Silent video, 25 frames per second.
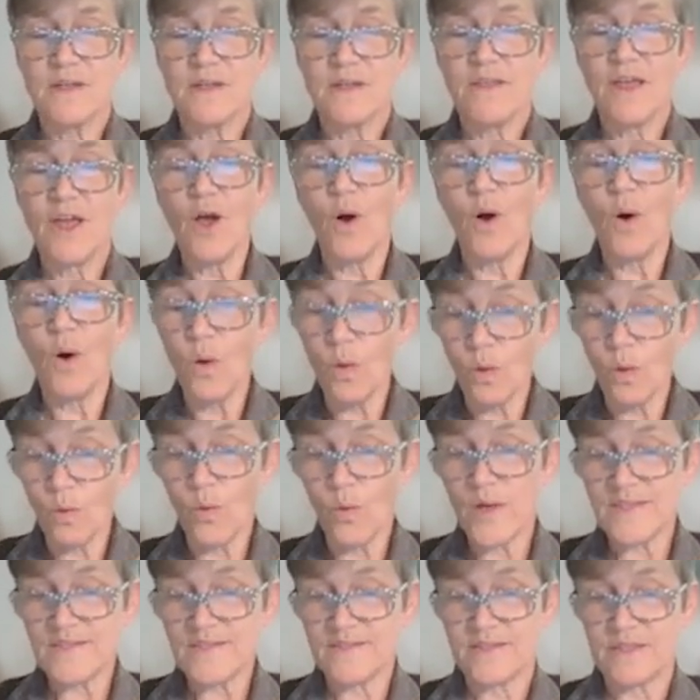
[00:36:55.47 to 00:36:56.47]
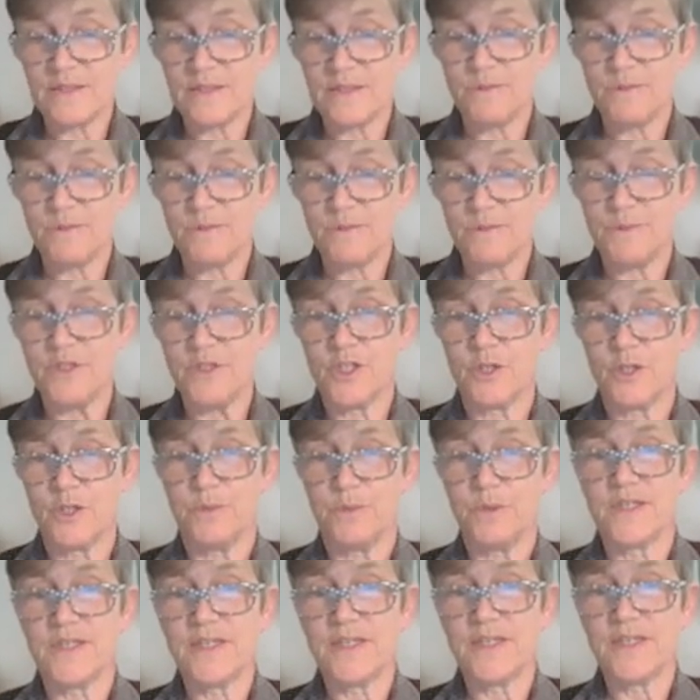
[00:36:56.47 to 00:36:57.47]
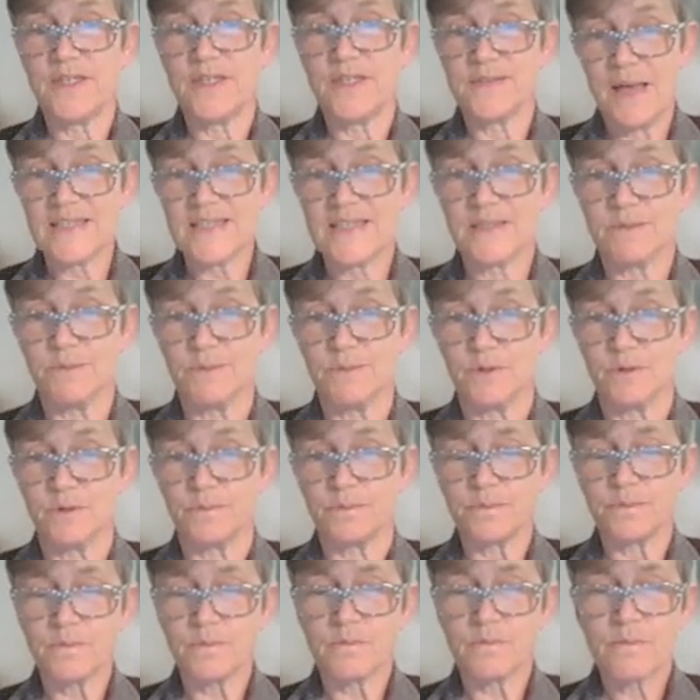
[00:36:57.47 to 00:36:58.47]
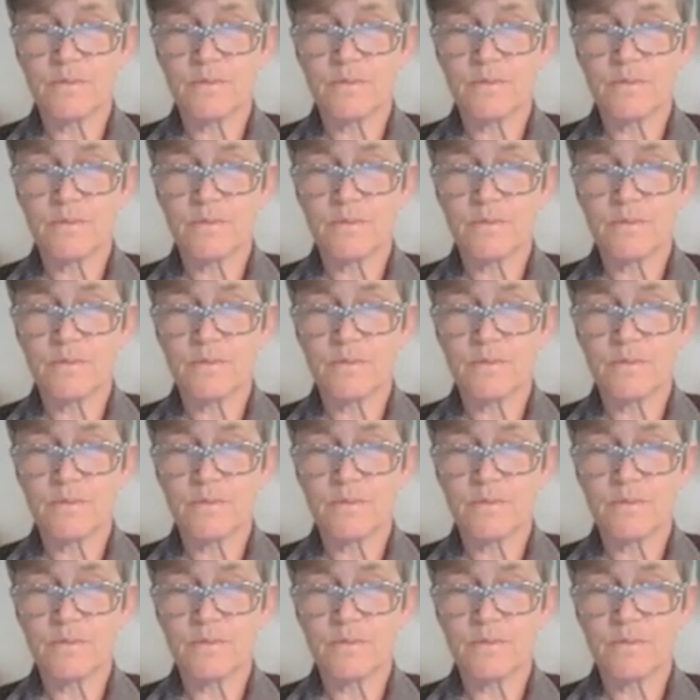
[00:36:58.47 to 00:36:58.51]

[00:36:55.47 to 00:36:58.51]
they always seem to be interpreted as maximal.